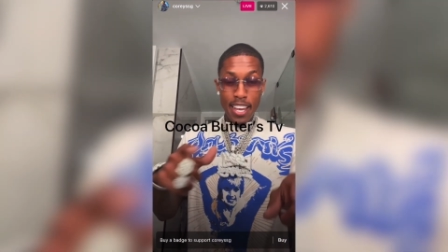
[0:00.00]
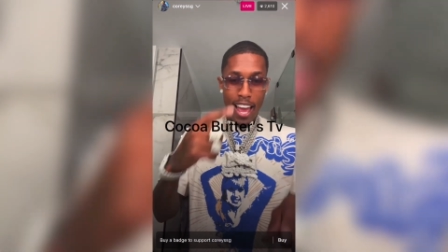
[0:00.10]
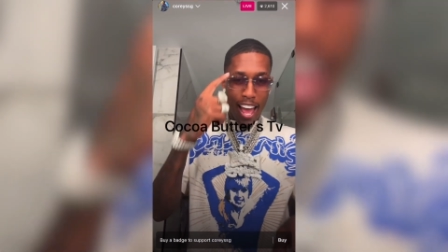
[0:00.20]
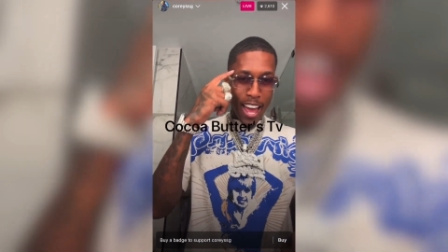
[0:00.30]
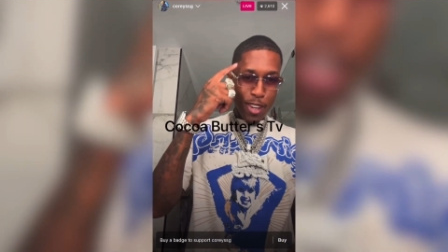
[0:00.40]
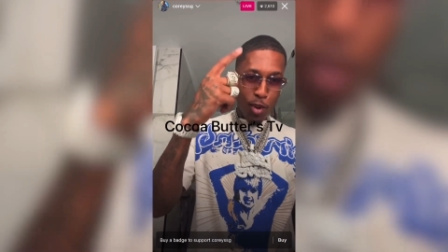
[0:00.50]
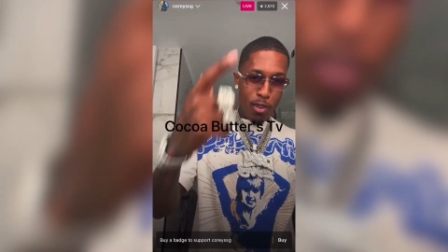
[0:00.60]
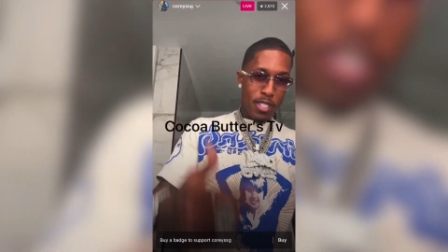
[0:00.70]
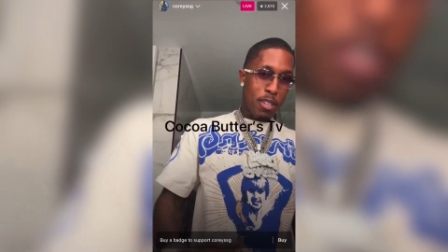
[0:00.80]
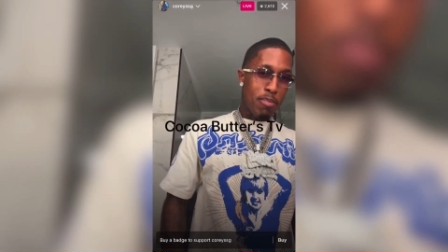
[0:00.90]
I know it's
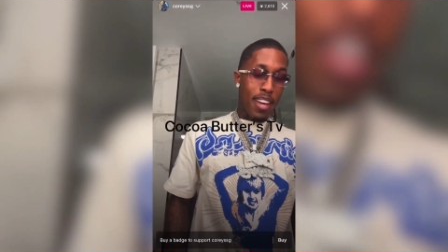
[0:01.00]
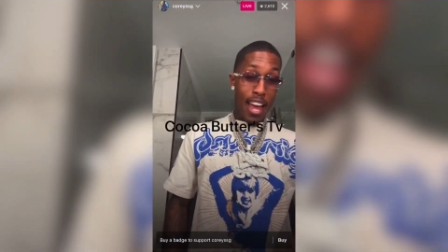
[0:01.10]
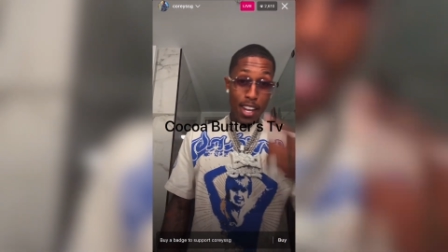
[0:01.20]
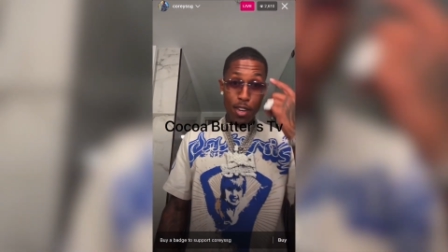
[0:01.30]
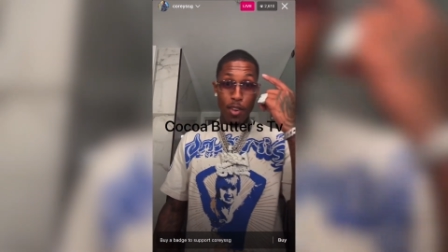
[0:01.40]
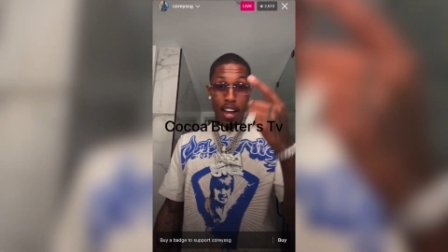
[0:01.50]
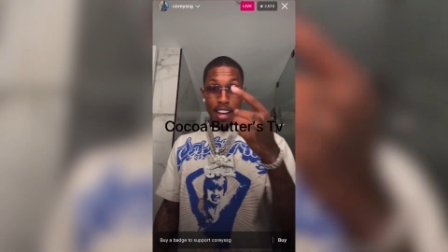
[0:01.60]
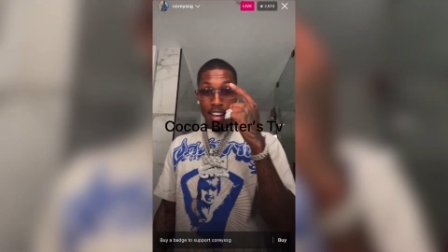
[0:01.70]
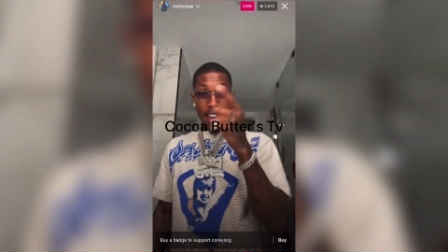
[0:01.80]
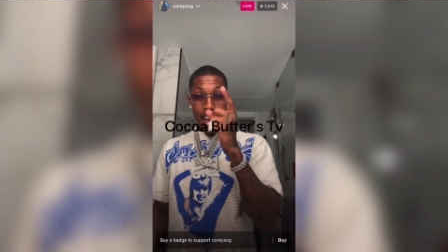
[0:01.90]
something. I know I,
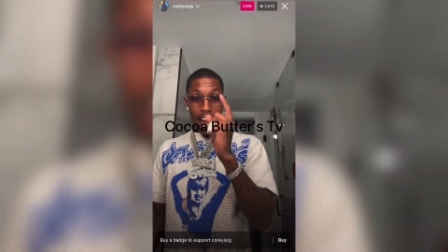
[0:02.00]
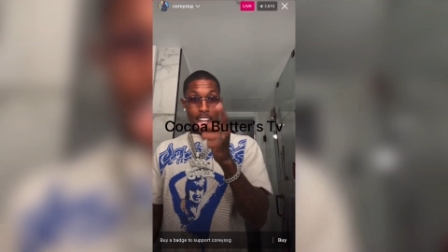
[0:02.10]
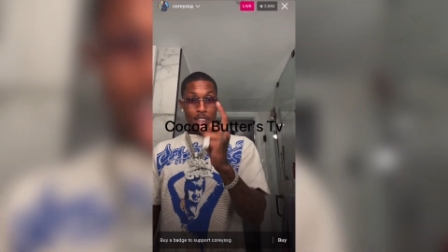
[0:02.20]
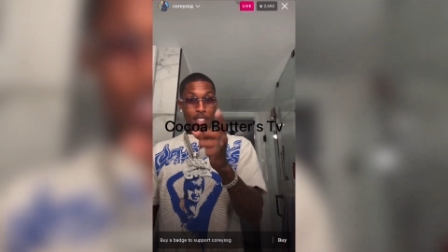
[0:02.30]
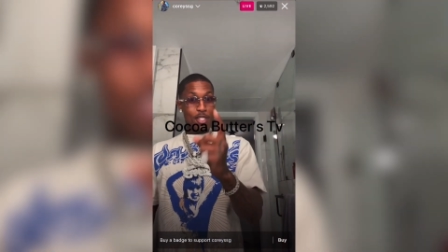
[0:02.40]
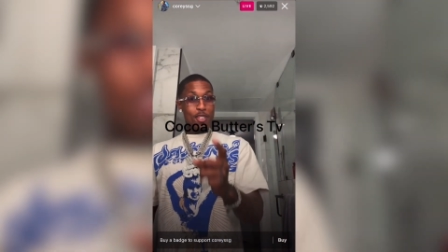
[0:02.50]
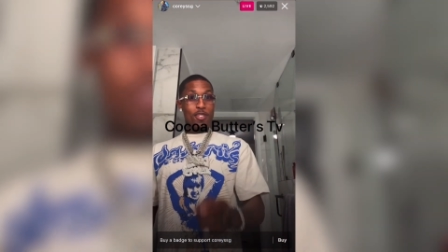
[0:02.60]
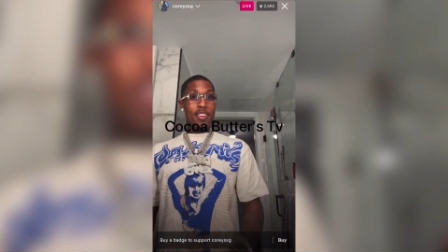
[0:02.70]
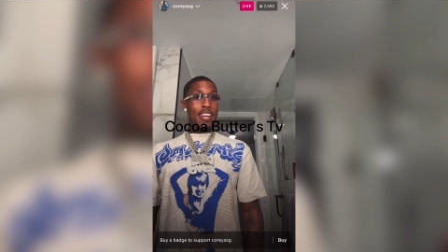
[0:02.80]
I know the truth.